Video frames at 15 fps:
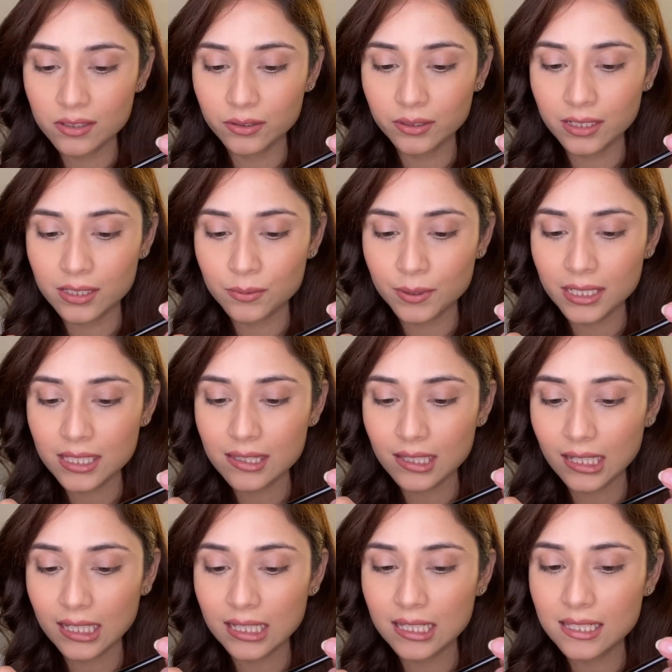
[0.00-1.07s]
So this one is
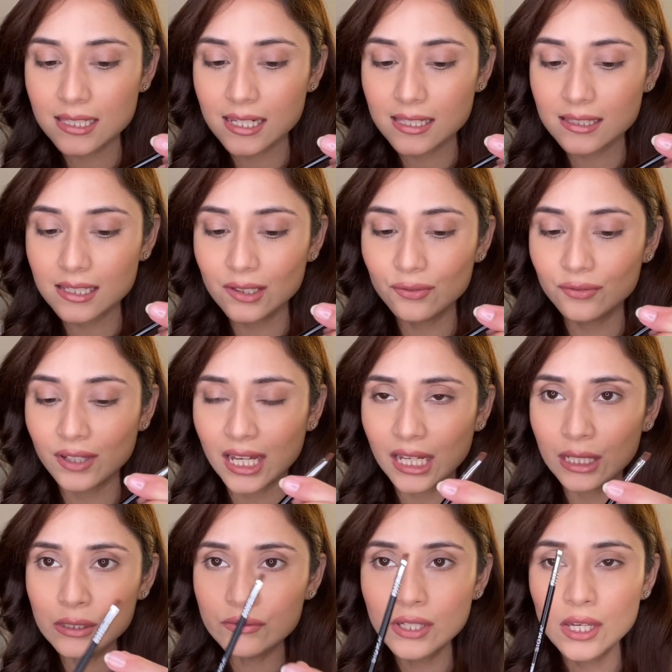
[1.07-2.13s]

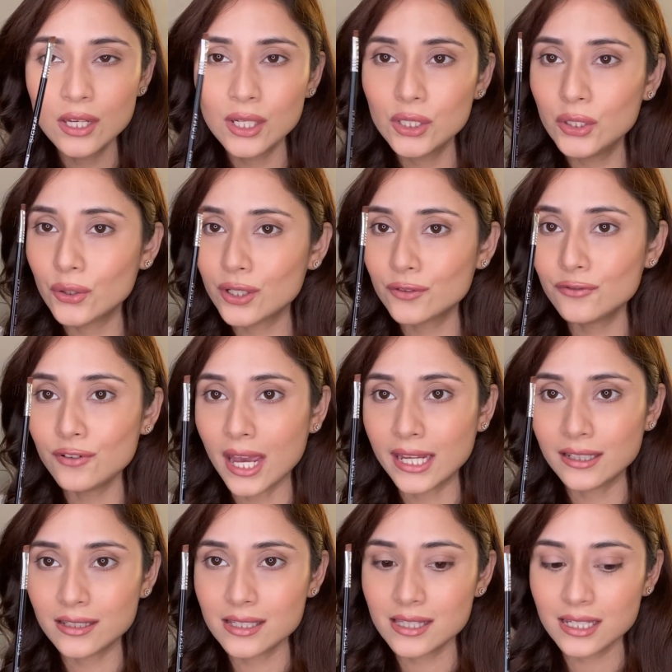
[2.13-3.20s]
E65. You can
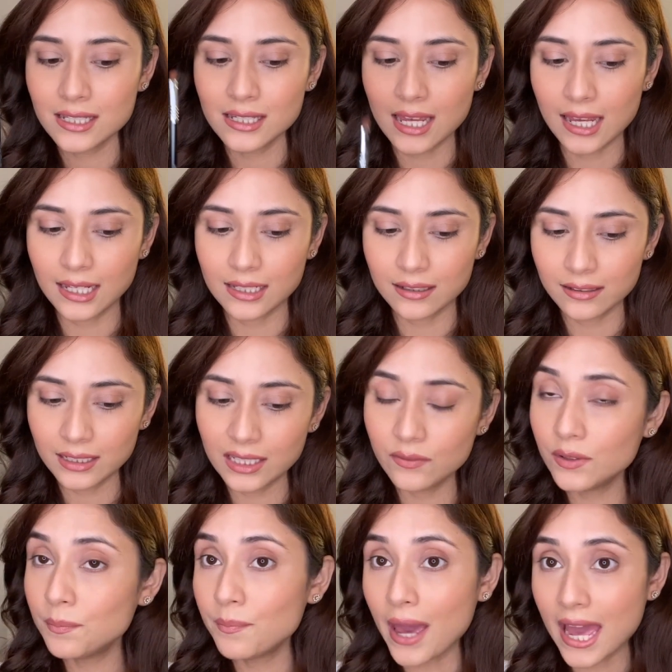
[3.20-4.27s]
find this at Nykaa.
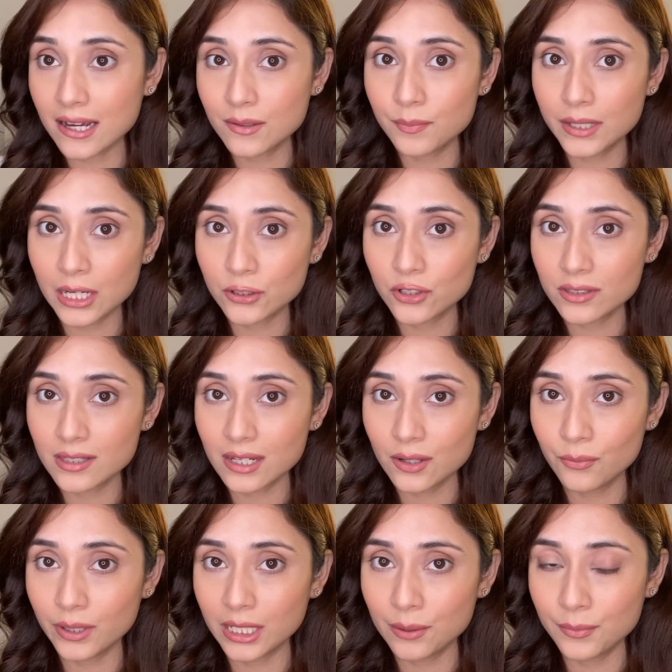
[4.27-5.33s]
Even Pack brushes are
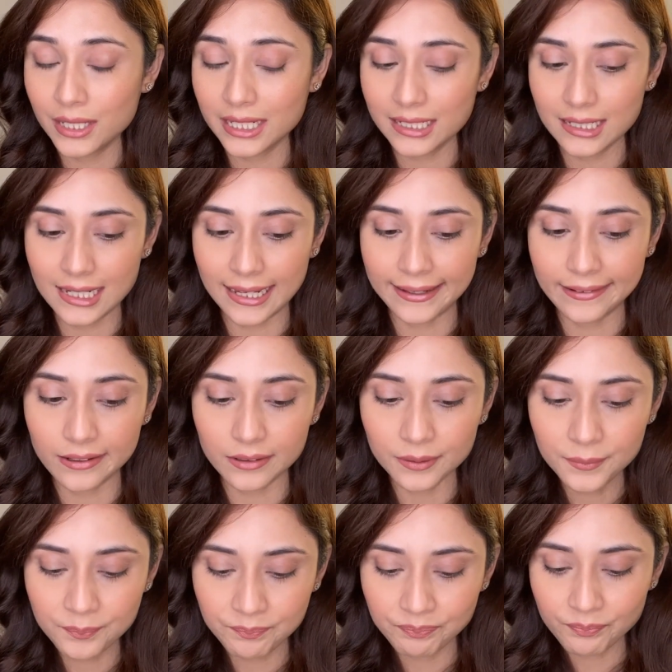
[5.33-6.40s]
available at
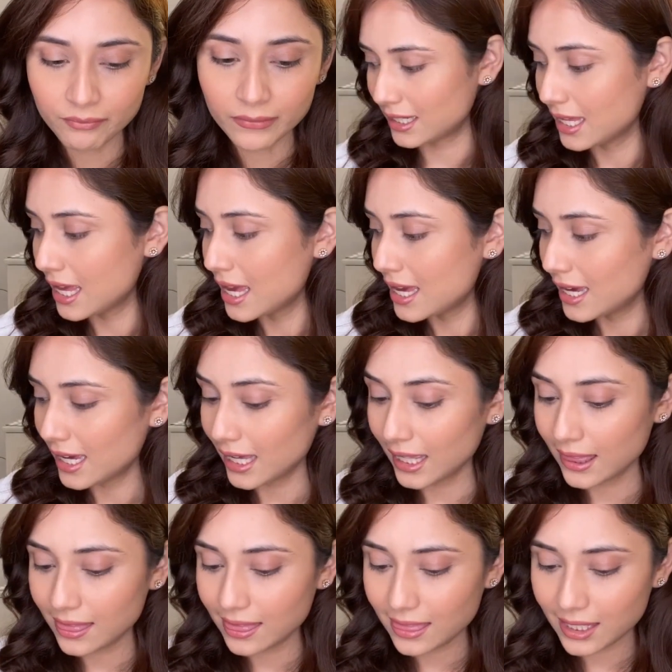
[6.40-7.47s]
Nykaa.
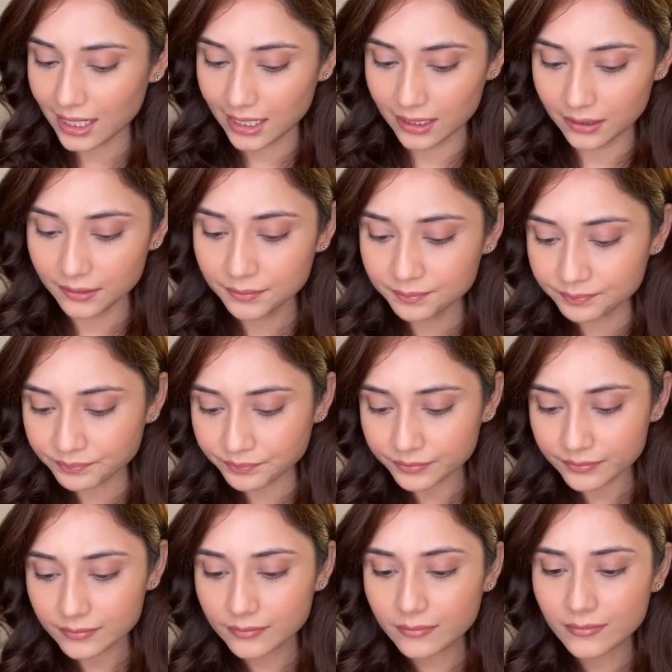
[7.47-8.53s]
And then
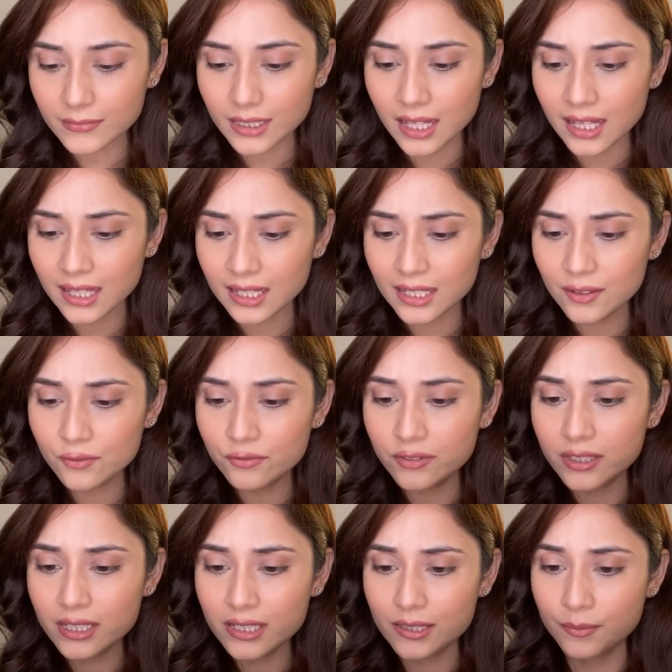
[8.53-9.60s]
I have
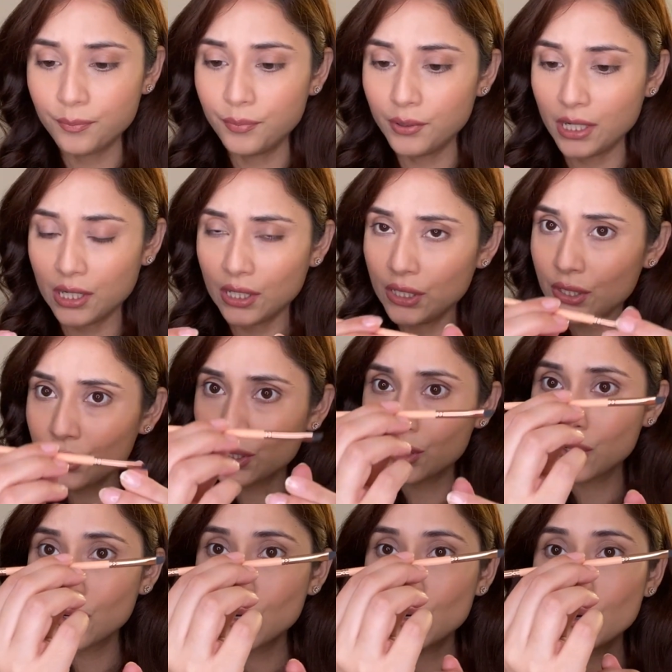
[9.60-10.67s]
this brush
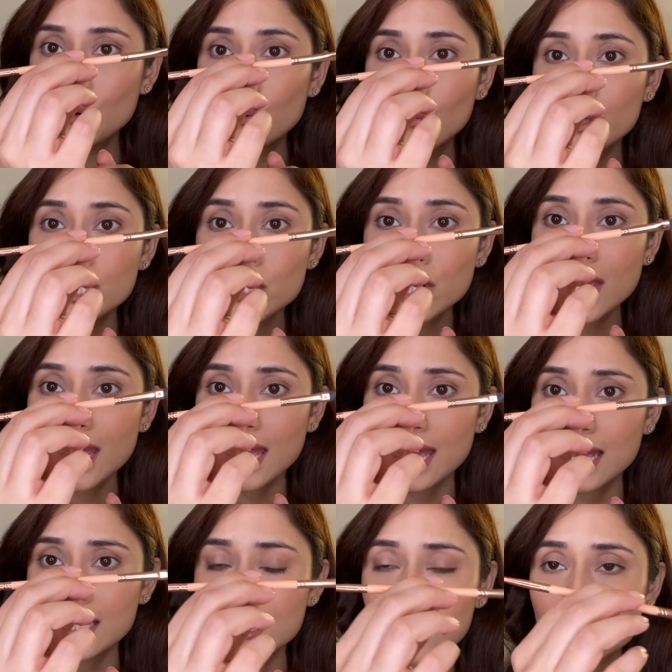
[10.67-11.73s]
which
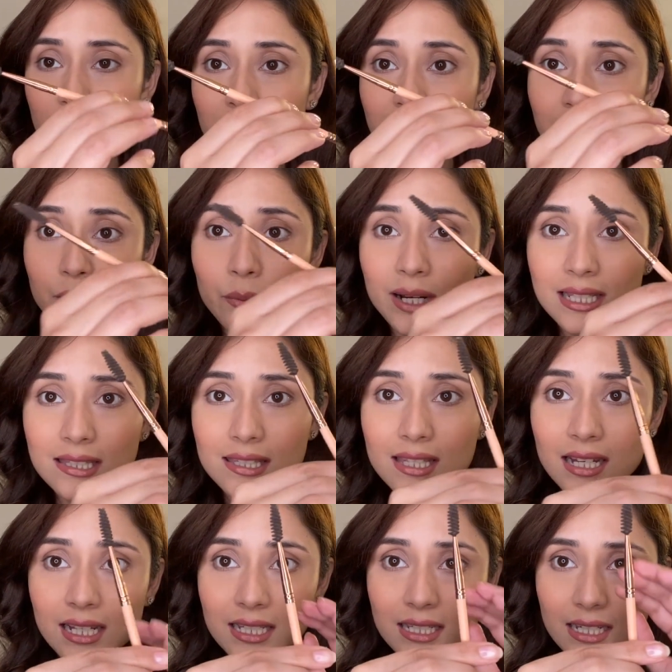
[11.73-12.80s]
has, like, one
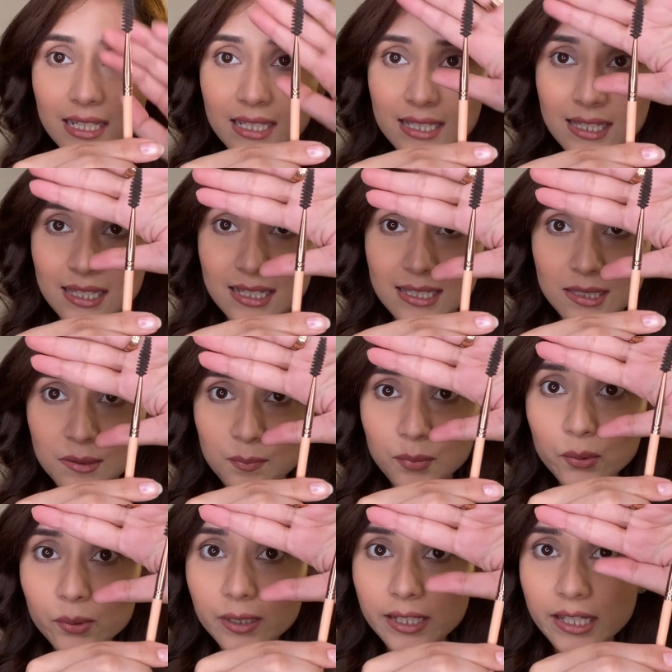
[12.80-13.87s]
side is this
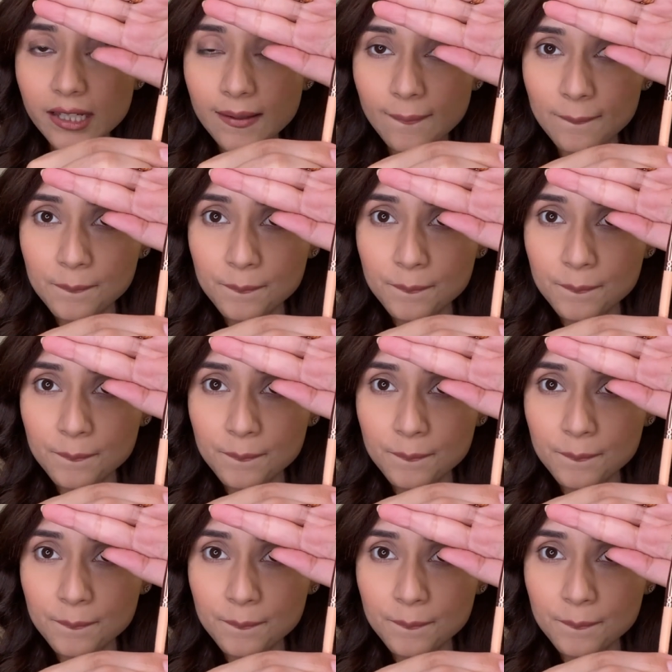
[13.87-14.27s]
spoolie